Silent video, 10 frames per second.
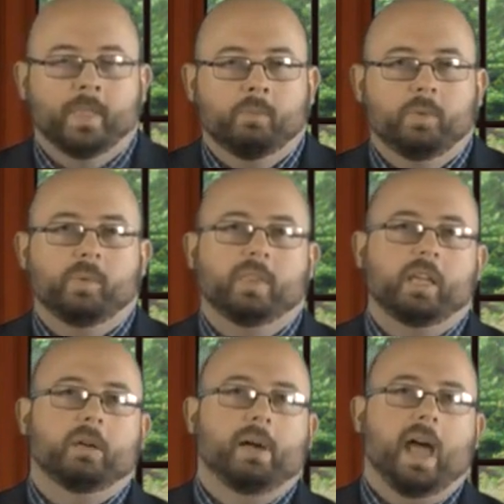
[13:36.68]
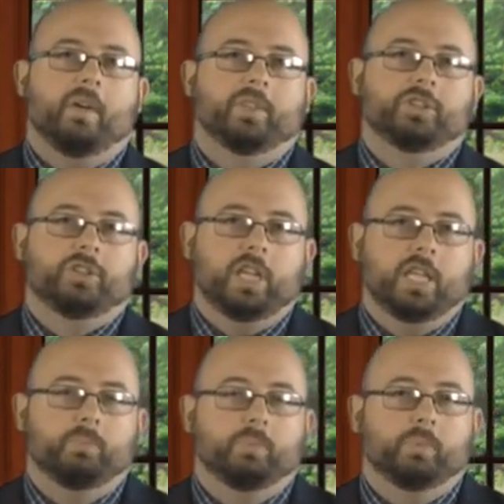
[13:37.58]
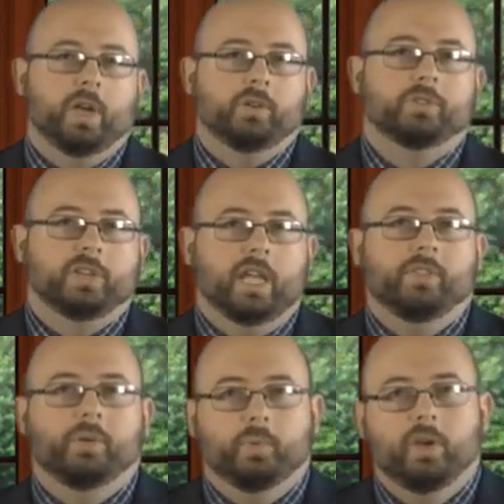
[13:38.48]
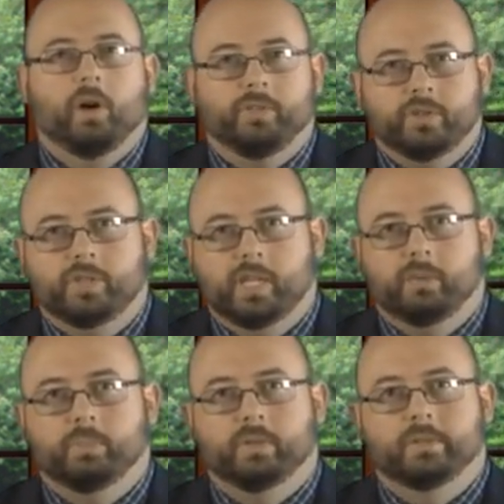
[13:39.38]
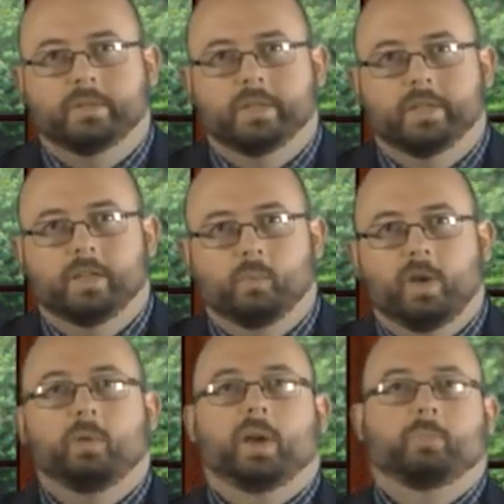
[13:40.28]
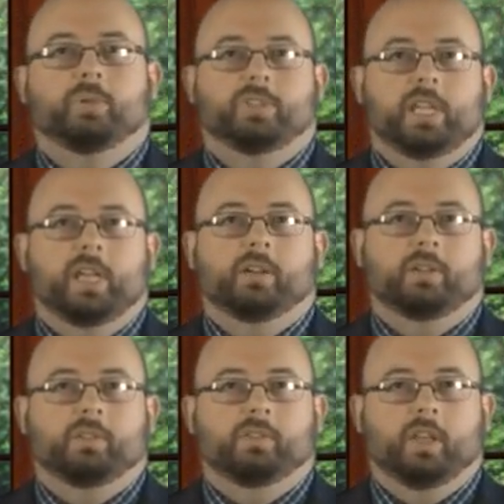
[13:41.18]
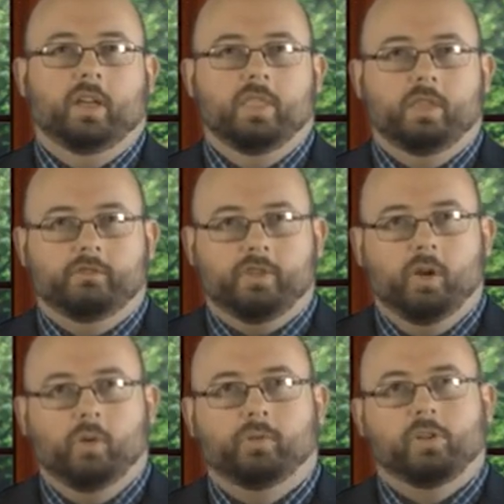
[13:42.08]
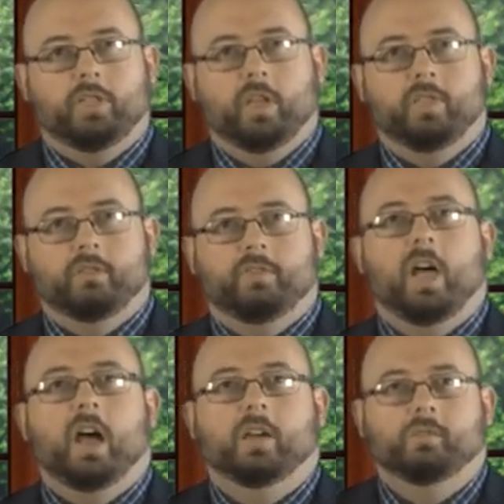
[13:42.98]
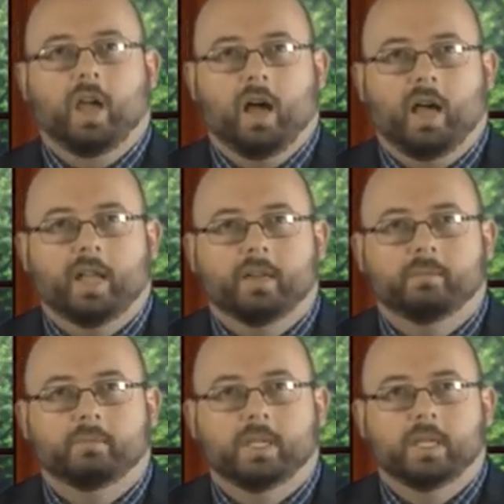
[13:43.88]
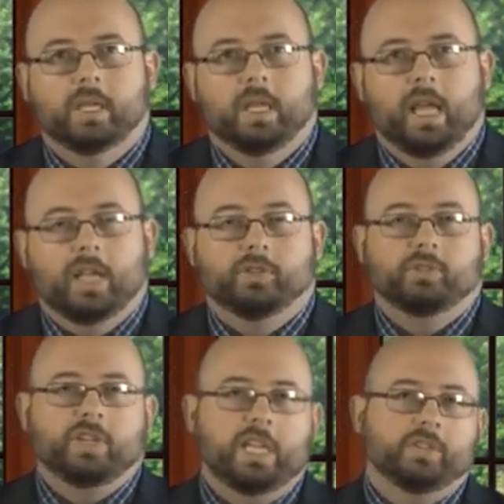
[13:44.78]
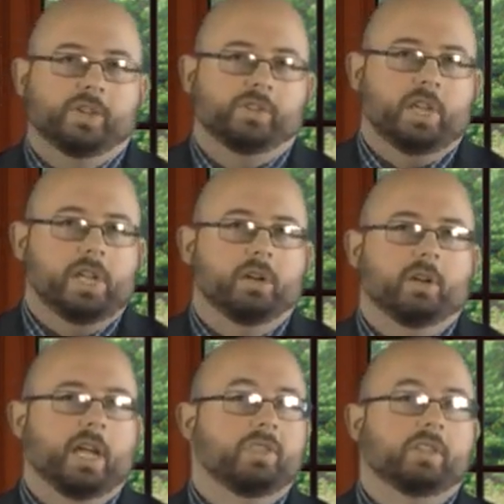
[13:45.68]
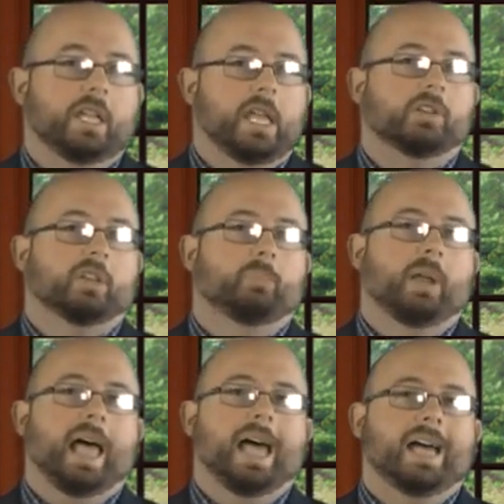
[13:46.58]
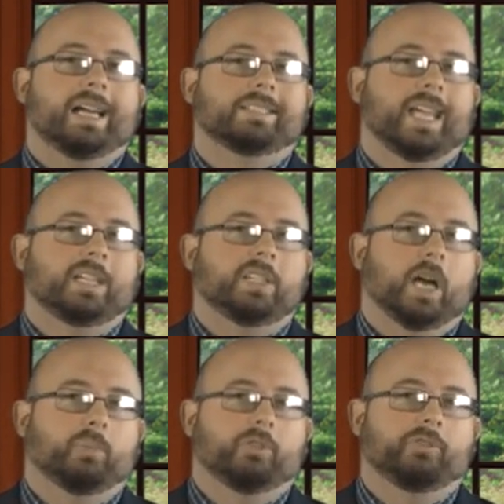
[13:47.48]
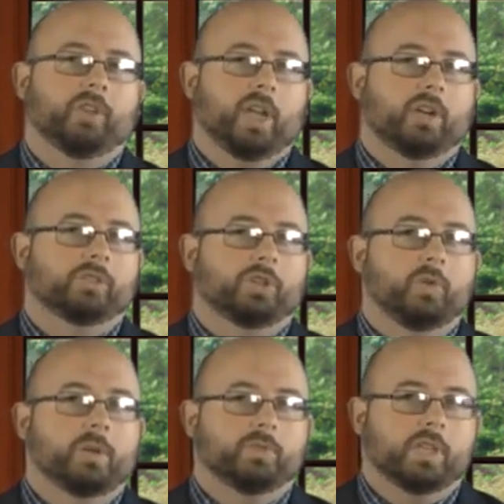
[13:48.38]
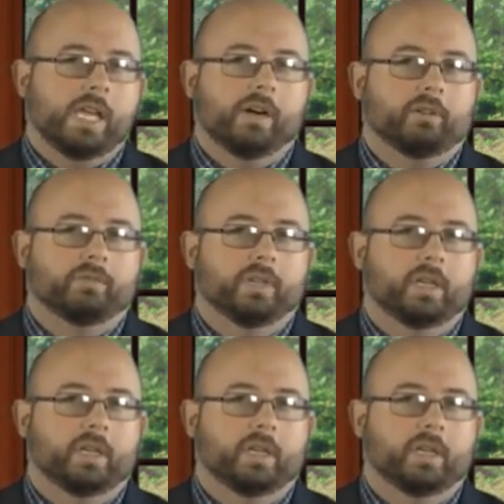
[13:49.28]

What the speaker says: When we think about the sheep, we understand that we are the sheep. We represent the fold or the flock of God. And so Jesus here in the text applies a double figure to Himself